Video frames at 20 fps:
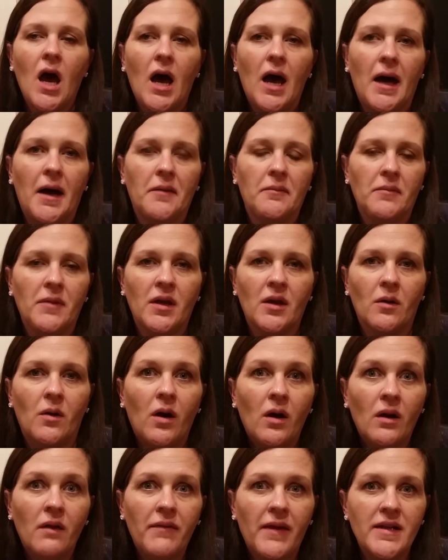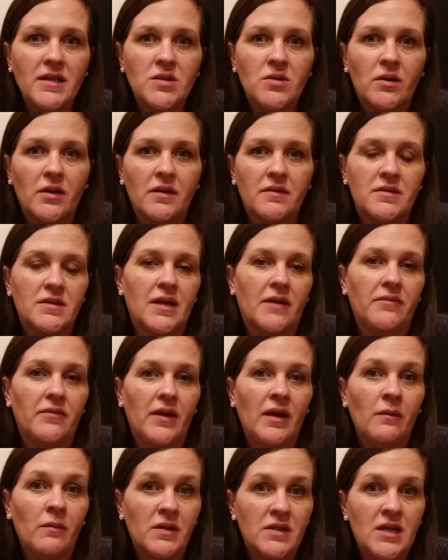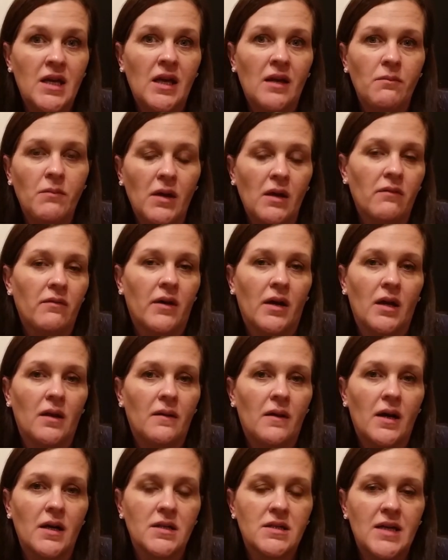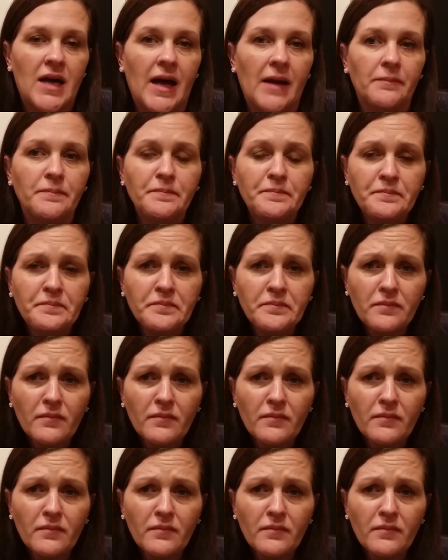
all of that sort of stuff, it would take me a very long time.